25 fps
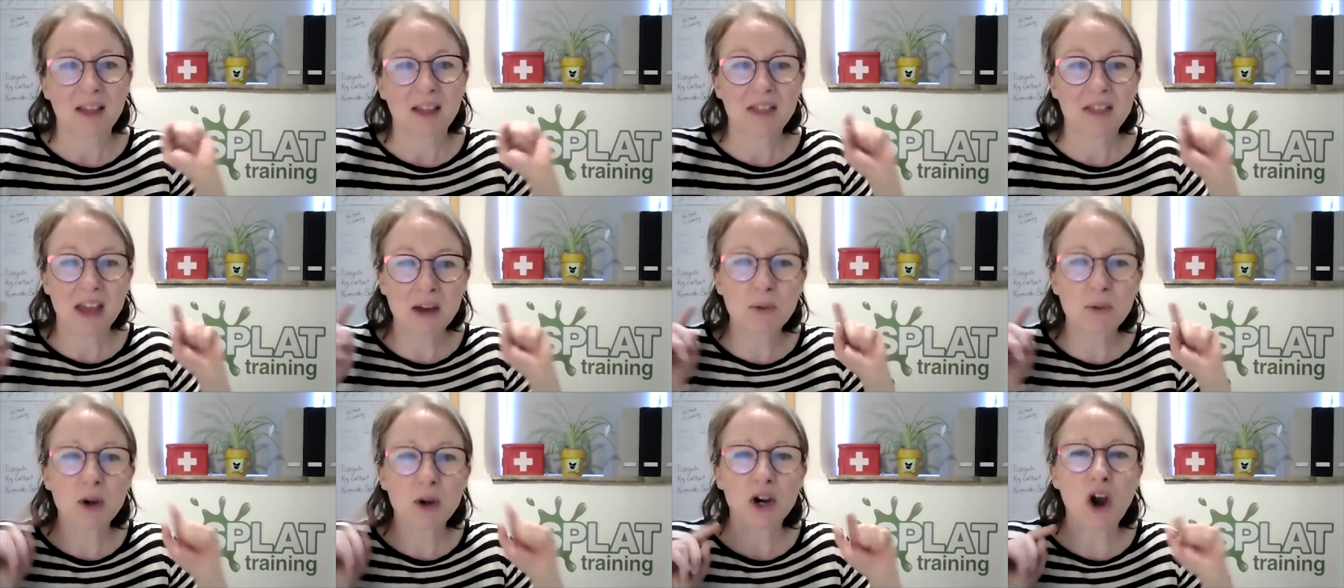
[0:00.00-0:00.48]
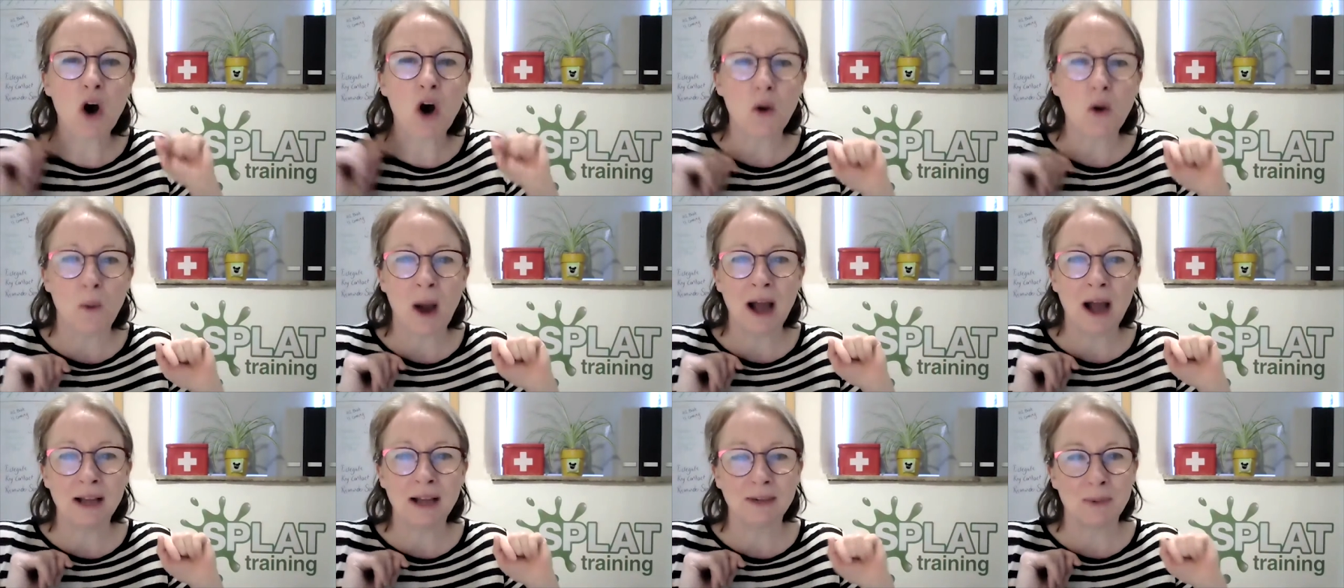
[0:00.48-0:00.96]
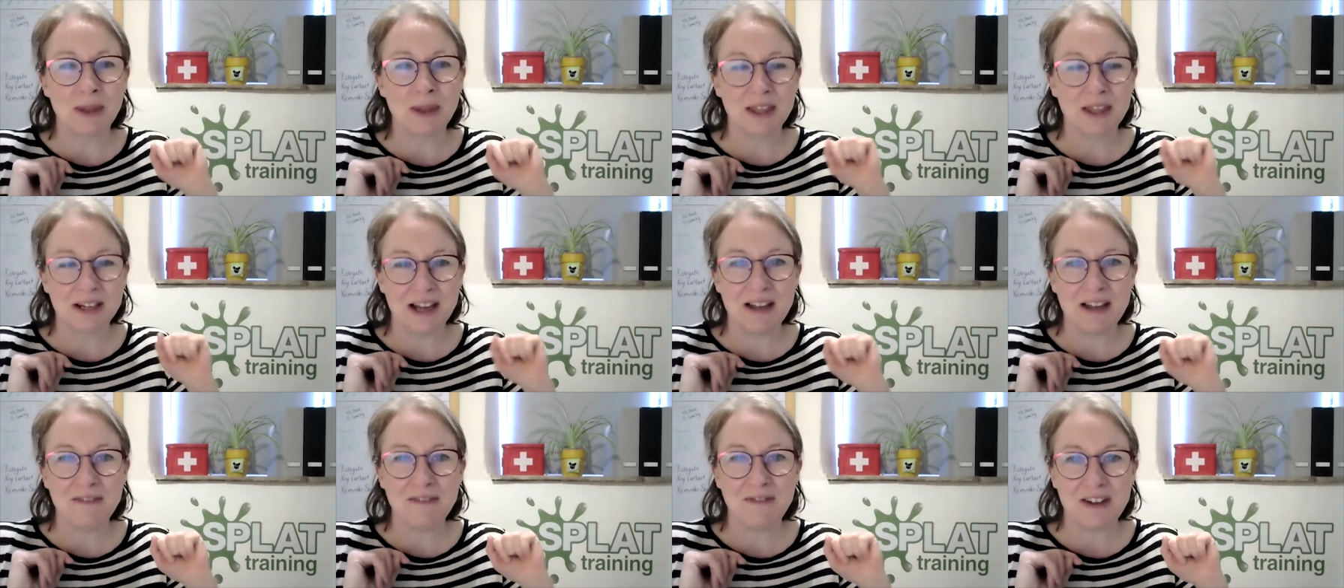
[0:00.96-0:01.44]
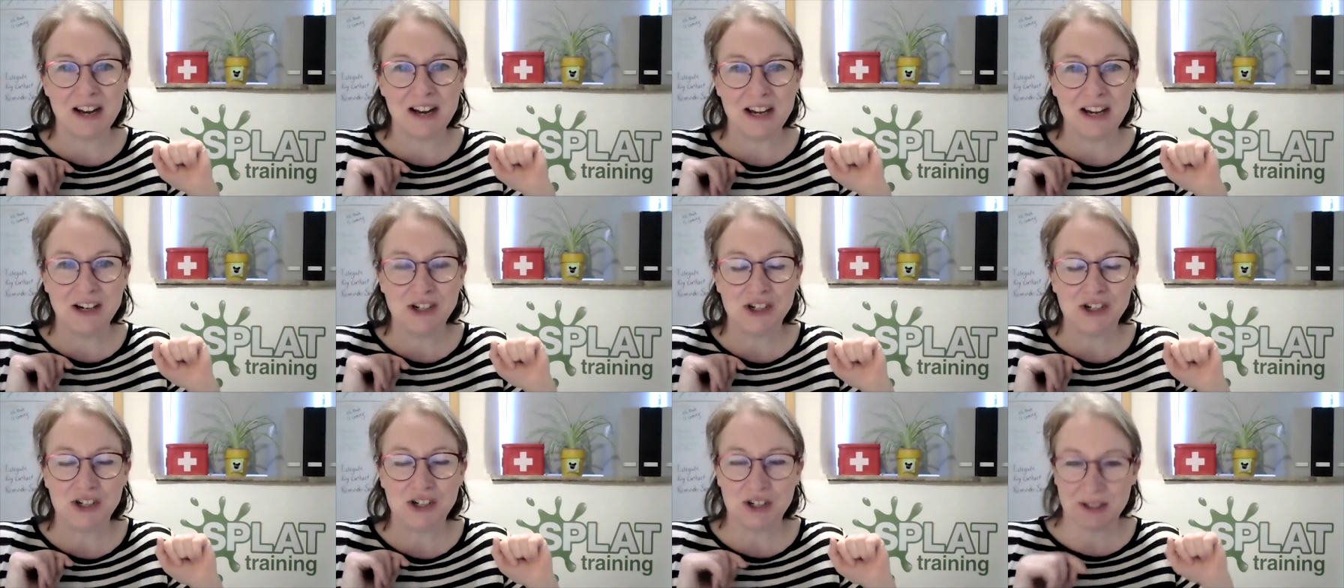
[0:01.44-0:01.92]
They were not white when the day
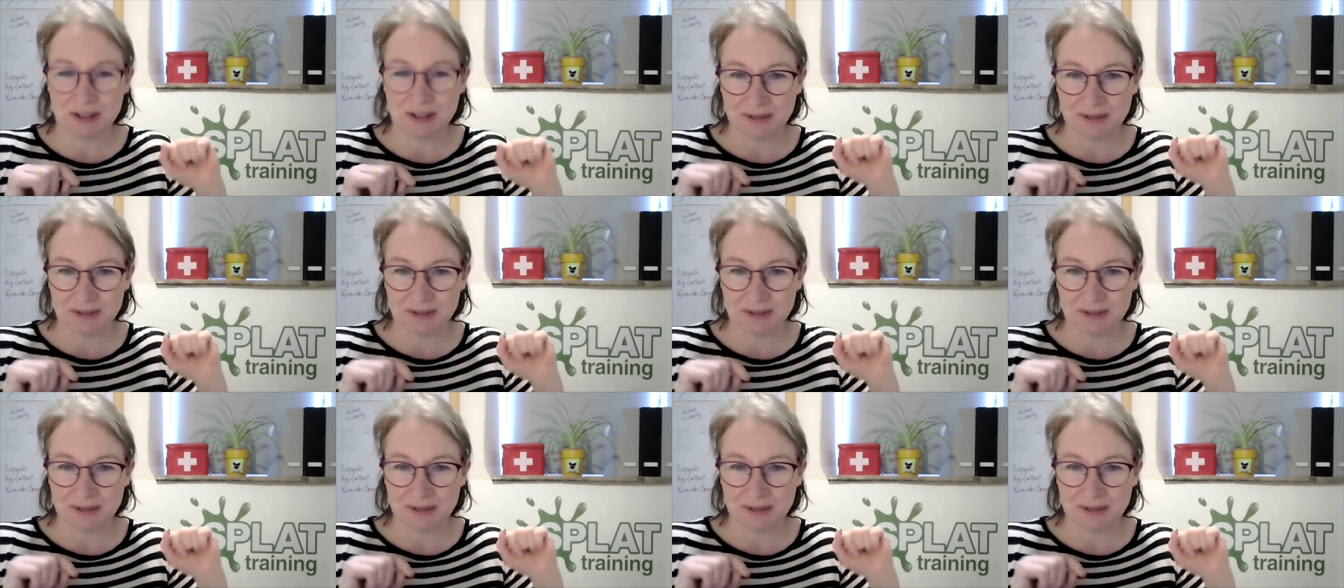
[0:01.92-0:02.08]
finished.